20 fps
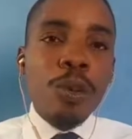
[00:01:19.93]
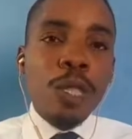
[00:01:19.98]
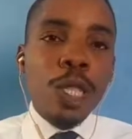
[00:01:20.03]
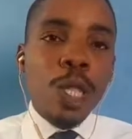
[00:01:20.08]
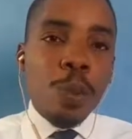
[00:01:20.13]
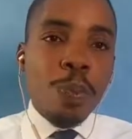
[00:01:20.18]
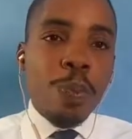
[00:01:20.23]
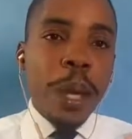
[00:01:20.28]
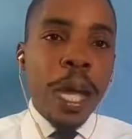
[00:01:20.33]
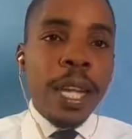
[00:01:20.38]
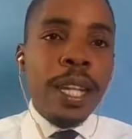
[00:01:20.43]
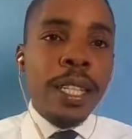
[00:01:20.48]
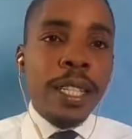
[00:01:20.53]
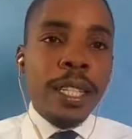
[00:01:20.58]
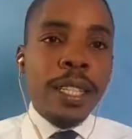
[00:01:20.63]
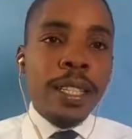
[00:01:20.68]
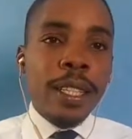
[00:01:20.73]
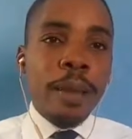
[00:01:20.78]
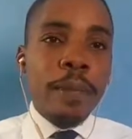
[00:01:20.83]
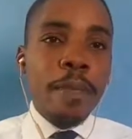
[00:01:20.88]

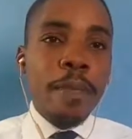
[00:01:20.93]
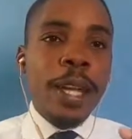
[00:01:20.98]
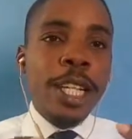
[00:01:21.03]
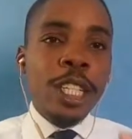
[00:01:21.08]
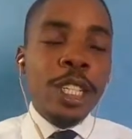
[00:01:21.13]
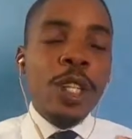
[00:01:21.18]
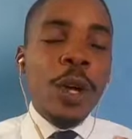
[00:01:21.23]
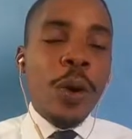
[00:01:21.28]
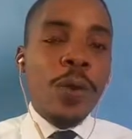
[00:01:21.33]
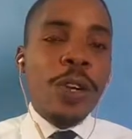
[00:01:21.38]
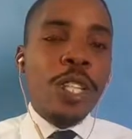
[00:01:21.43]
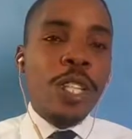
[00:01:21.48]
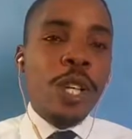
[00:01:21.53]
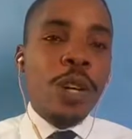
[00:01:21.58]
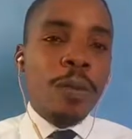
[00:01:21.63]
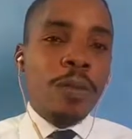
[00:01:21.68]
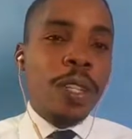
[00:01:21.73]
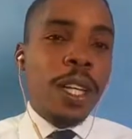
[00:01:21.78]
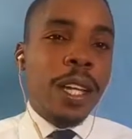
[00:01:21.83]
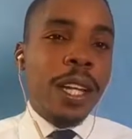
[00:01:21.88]
spend the
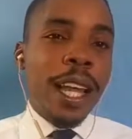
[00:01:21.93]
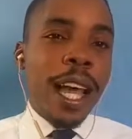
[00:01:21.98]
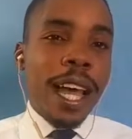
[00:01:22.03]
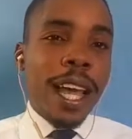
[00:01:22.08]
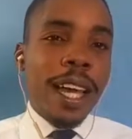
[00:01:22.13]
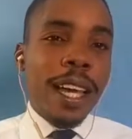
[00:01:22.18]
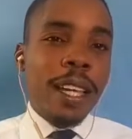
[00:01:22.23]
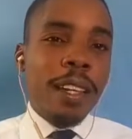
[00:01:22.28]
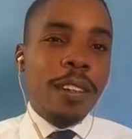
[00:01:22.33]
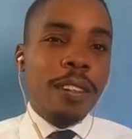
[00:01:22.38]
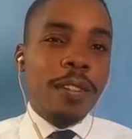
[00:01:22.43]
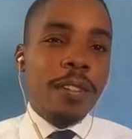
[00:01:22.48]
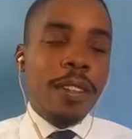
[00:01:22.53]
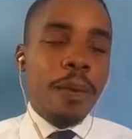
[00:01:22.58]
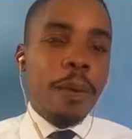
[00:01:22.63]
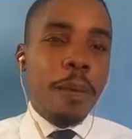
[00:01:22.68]
majority of their life